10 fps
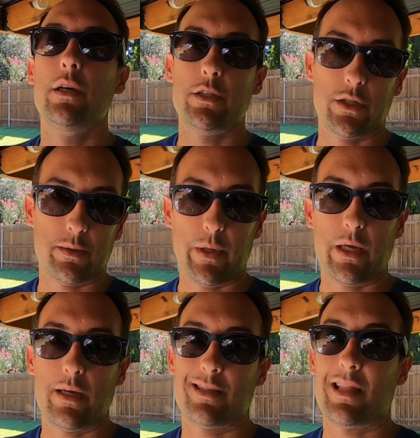just
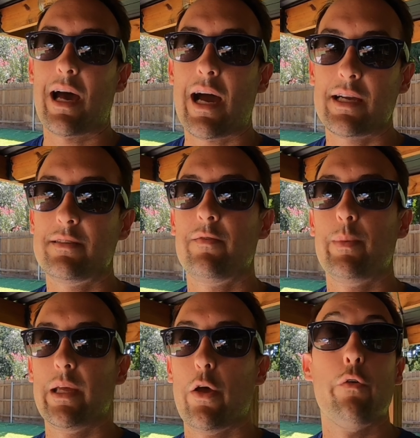because the highs have
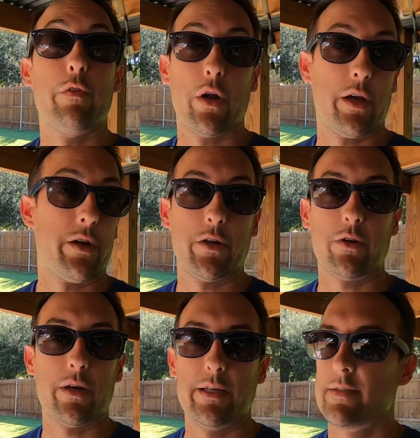been over 100
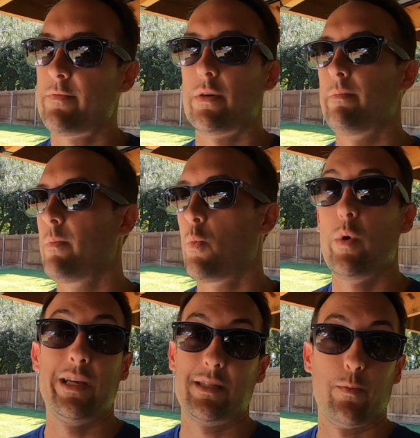degrees for
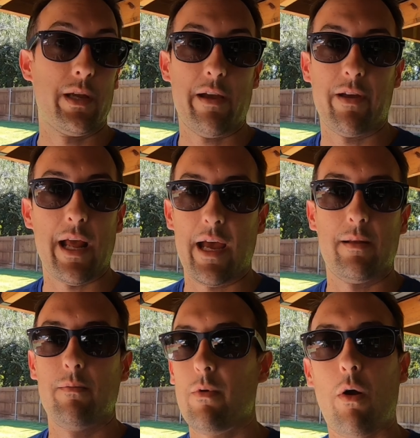weeks and we haven't
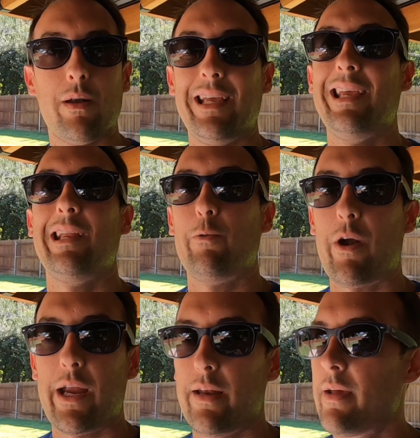had hardly any
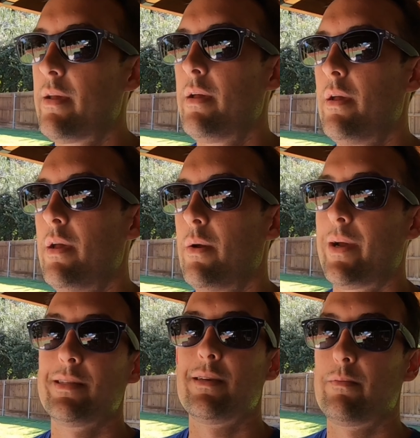rain. We
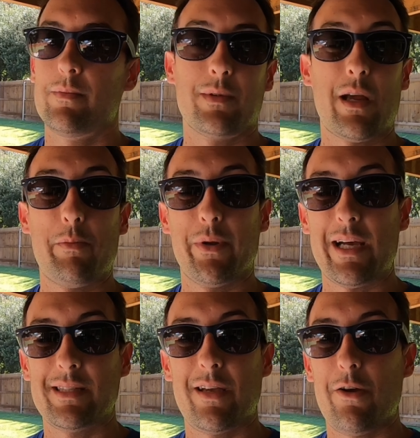had some a couple
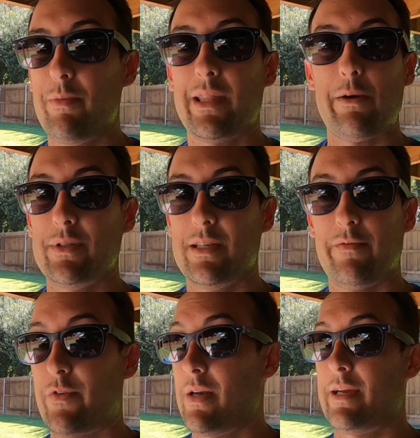nights ago, but that was it
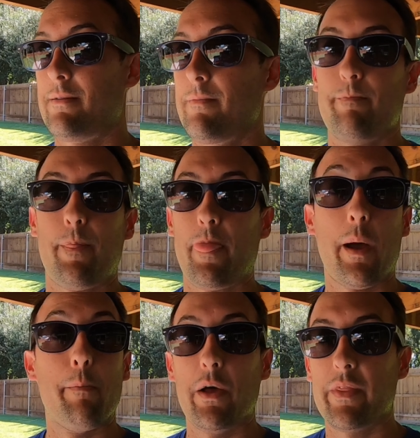for like a
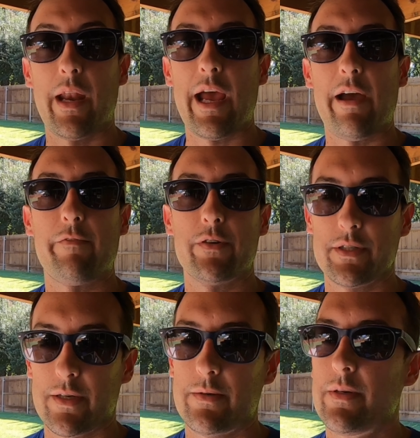month and a half or
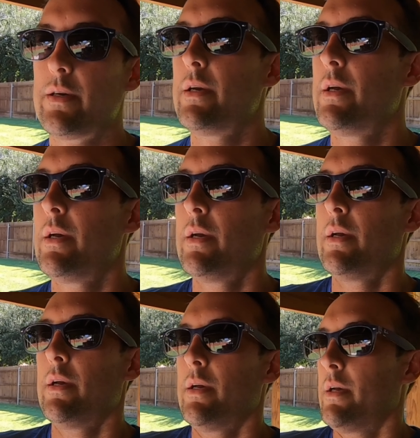so.
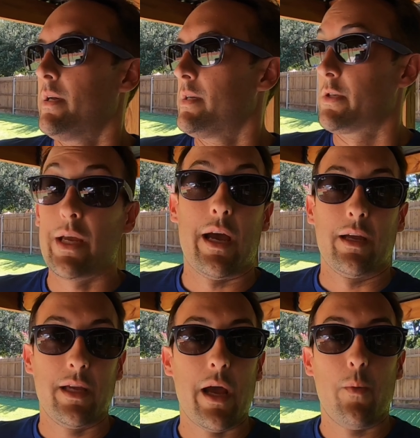So yeah,
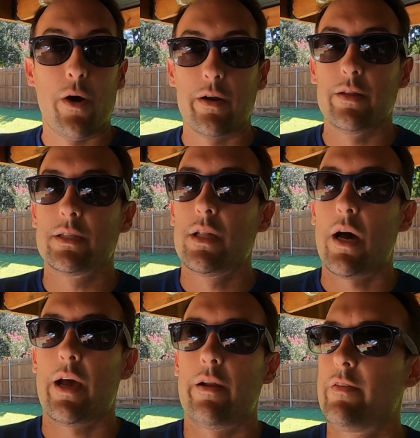you gotta water the snot
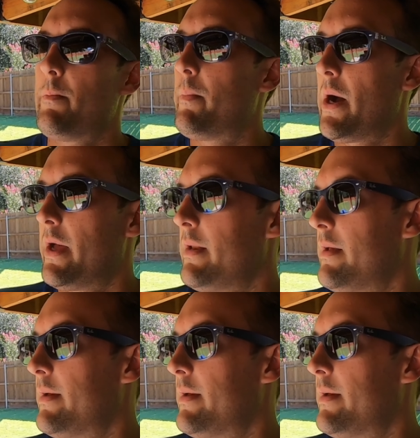out of it, but